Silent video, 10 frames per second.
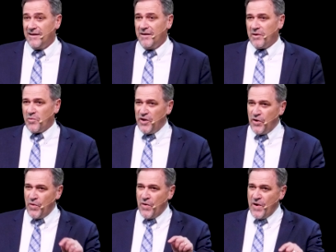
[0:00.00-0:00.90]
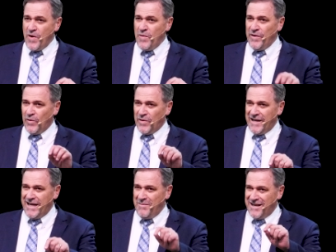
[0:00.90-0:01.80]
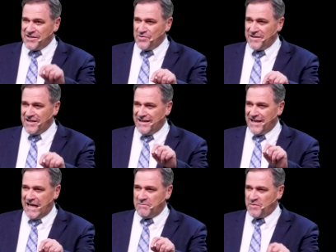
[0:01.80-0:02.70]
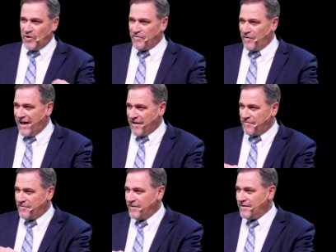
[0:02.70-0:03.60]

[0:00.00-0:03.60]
But when you know your name is written in the Lamb's Book of Life,